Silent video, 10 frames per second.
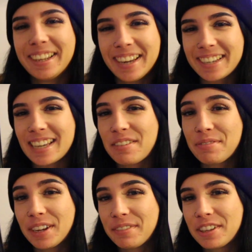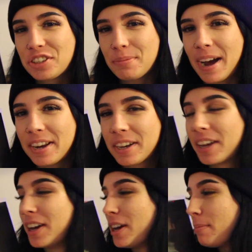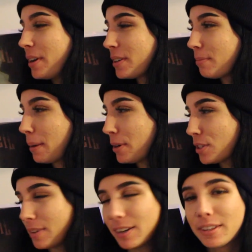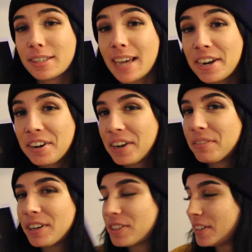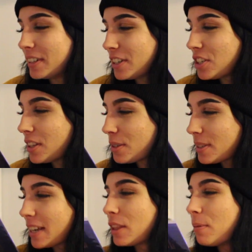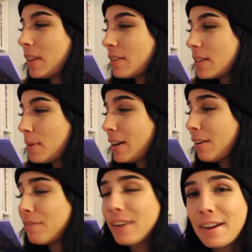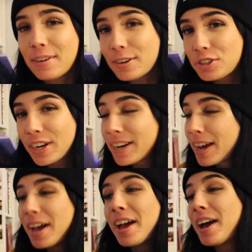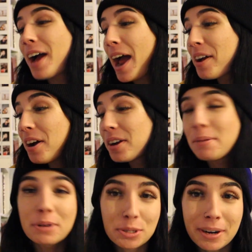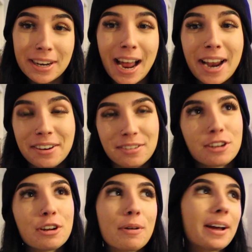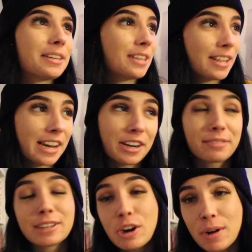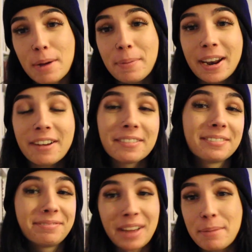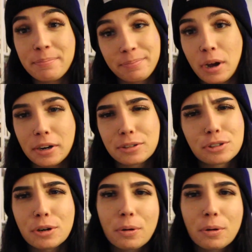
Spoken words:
Next I have A Flare for the Dramatic by Pierce Bell, the 10-year anniversary edition. This was like the one that was limited out of 500. I got number 29. You know, I saw that go up and I bought it so